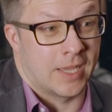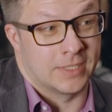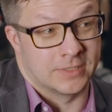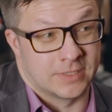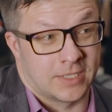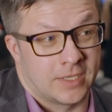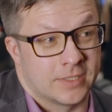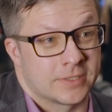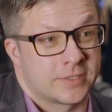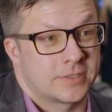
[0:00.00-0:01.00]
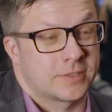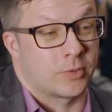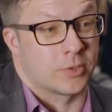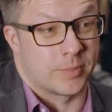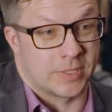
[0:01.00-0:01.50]
and it's
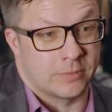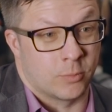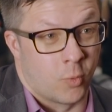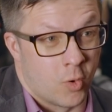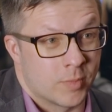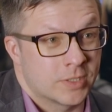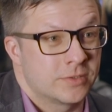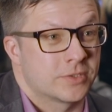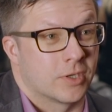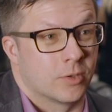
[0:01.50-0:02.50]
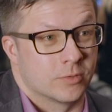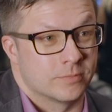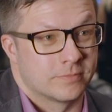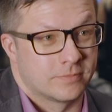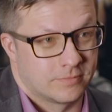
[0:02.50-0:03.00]
gonna be warmer, so
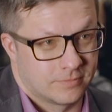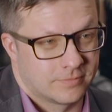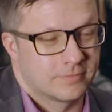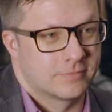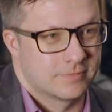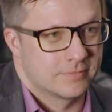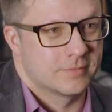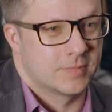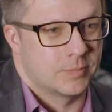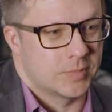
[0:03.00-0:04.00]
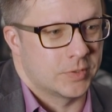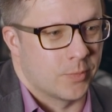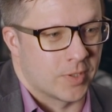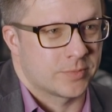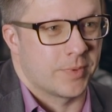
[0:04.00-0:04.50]
you
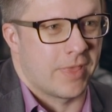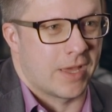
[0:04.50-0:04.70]
must be